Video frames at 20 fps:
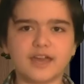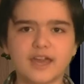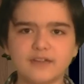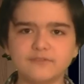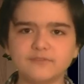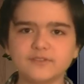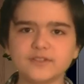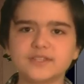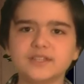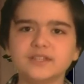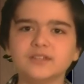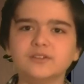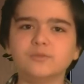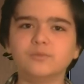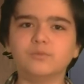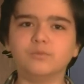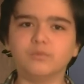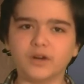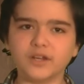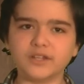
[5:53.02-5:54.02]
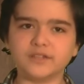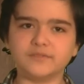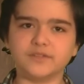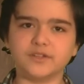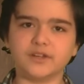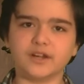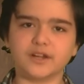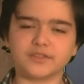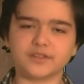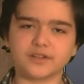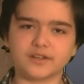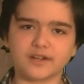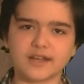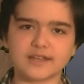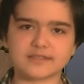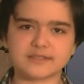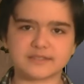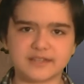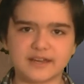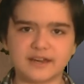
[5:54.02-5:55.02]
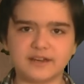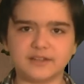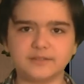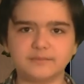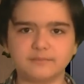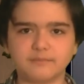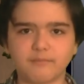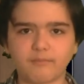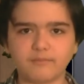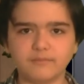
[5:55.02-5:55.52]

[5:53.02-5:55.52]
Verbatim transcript: Every single one of you out there has a talent.